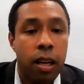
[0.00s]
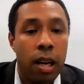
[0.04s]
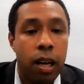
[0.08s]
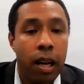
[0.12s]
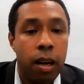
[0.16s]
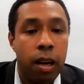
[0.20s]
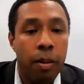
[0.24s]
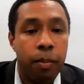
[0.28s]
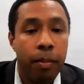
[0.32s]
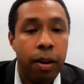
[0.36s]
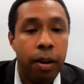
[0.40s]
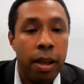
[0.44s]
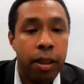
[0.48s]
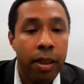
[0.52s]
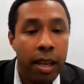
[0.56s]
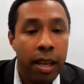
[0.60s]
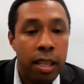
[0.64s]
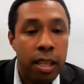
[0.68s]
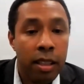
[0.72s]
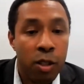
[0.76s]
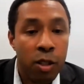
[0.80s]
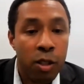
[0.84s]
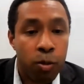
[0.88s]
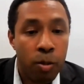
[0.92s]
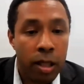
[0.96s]
And
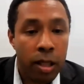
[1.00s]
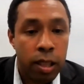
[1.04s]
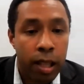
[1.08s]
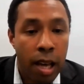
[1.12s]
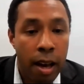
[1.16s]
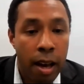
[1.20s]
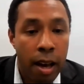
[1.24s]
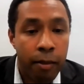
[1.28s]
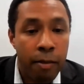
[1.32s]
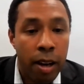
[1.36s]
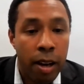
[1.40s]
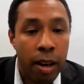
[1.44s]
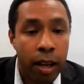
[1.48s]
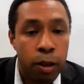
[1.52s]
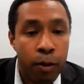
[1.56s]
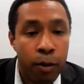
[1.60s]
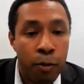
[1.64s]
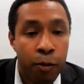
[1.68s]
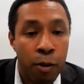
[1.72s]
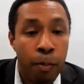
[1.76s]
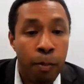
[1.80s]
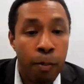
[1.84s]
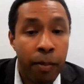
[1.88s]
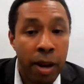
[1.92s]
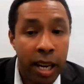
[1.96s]
that is what I have
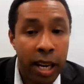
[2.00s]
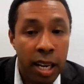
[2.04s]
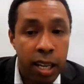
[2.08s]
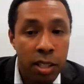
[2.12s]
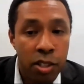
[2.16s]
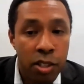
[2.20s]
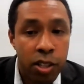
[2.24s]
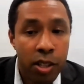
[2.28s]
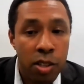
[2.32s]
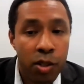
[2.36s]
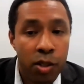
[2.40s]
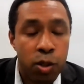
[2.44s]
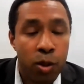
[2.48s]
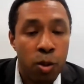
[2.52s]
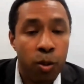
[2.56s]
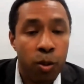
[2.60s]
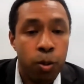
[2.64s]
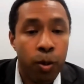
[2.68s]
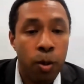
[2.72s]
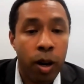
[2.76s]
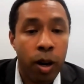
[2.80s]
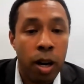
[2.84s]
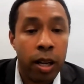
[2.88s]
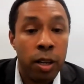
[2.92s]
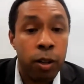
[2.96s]
heard from managers
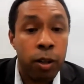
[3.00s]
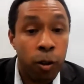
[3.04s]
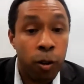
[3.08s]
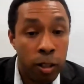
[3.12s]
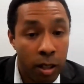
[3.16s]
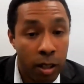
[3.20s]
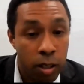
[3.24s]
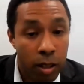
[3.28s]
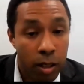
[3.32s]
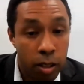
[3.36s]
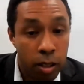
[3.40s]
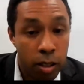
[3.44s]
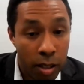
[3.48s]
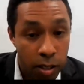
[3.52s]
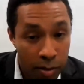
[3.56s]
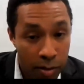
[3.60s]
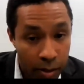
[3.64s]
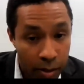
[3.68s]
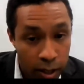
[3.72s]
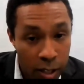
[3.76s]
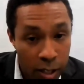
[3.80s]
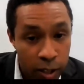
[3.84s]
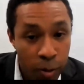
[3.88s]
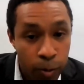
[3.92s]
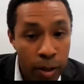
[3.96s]
who are not
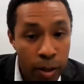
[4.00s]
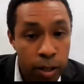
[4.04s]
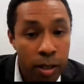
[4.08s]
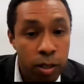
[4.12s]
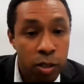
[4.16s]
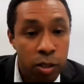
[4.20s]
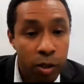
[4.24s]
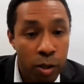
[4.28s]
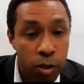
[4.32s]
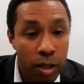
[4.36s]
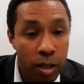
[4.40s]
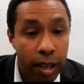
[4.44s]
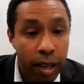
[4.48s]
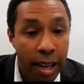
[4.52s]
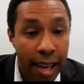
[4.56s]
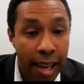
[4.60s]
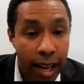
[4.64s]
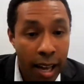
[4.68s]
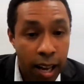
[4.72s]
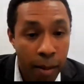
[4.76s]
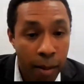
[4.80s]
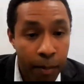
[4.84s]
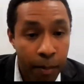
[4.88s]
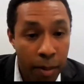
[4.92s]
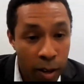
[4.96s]
DivineMed
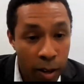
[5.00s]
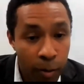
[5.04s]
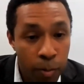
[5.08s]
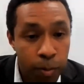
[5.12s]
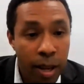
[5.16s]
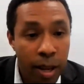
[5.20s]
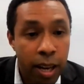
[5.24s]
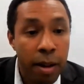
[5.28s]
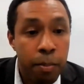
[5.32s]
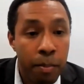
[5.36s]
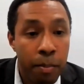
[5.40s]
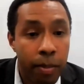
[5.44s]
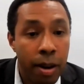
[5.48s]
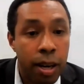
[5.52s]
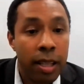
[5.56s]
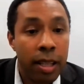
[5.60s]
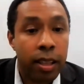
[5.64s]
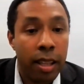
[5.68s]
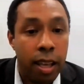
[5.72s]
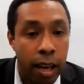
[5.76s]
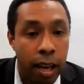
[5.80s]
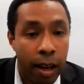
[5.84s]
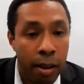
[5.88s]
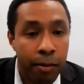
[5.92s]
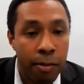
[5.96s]
alumni,
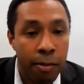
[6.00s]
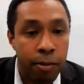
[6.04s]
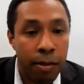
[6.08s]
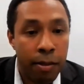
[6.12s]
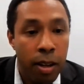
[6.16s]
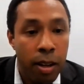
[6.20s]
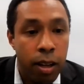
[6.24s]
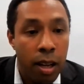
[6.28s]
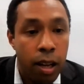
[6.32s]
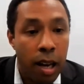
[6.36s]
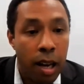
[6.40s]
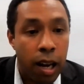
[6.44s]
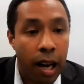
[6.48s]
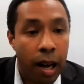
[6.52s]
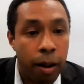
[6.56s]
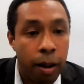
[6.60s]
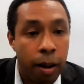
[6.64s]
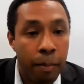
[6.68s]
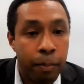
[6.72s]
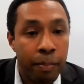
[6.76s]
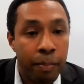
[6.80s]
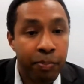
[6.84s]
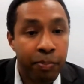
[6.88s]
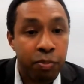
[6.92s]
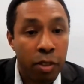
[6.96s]
but have
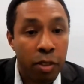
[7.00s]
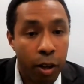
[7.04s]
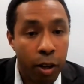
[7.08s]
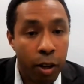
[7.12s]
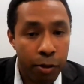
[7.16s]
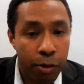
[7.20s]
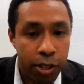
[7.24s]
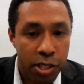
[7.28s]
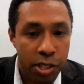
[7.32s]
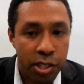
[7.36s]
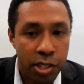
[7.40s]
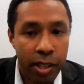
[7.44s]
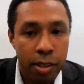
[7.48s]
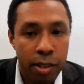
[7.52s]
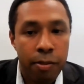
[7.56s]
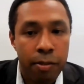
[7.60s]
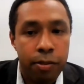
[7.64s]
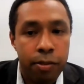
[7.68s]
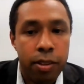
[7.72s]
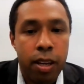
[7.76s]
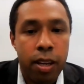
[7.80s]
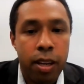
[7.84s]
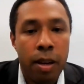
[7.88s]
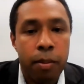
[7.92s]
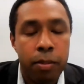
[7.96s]

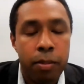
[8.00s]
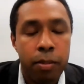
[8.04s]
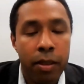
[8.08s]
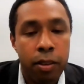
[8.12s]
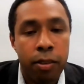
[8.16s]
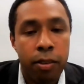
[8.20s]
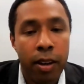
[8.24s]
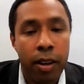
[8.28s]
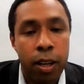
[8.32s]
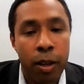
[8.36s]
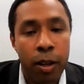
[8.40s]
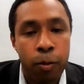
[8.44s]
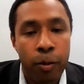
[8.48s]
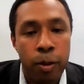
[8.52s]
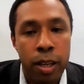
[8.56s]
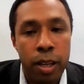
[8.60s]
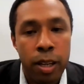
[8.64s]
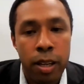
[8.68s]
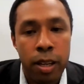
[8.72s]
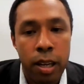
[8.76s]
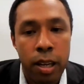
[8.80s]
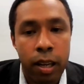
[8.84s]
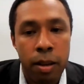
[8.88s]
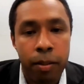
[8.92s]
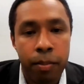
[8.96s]
received
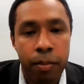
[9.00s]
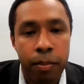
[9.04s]
DivineMed